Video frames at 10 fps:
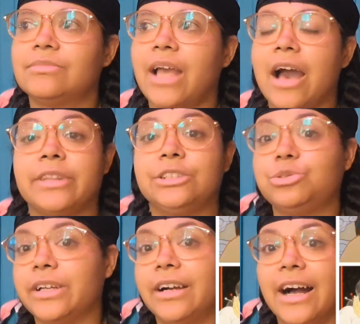how they
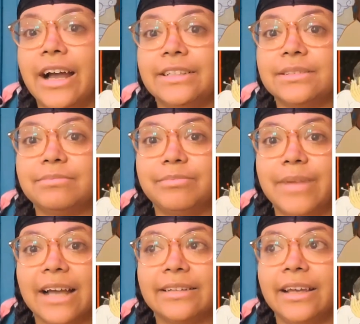drew their eyes
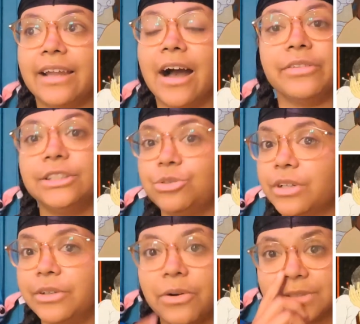back then, how they drew
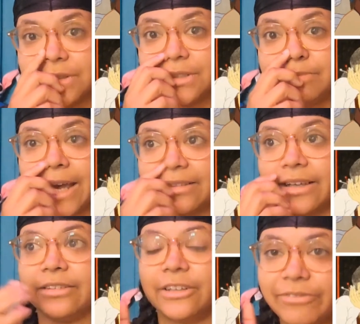their noses back
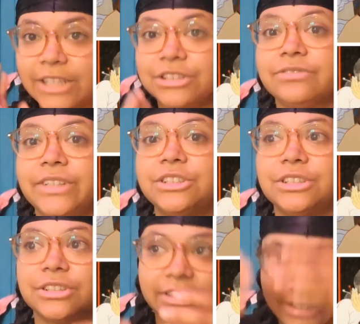then, their facial
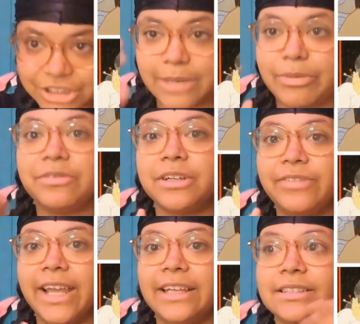features, the shape of their
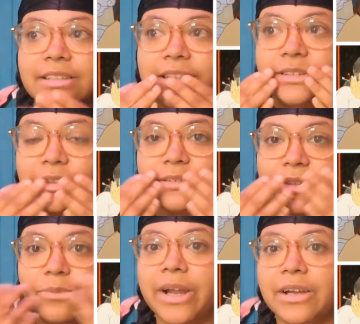face,
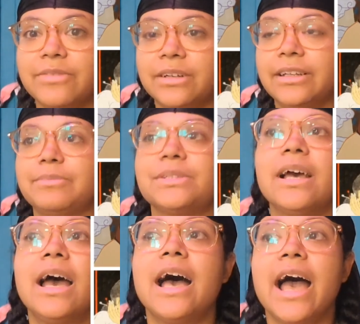the way of their lips,
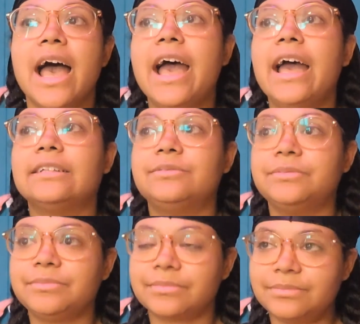
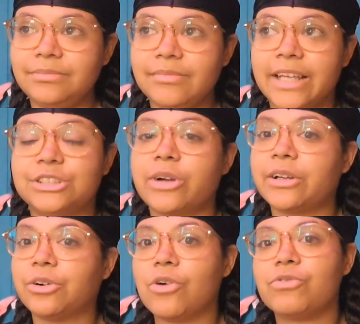and try
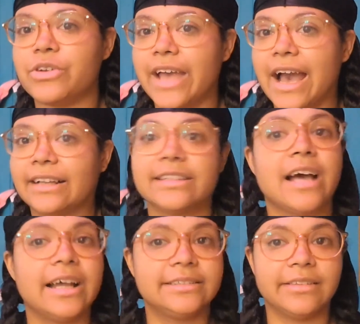to go for that. Because
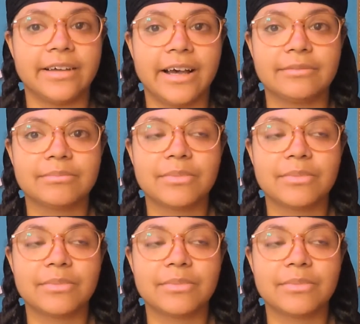I did that.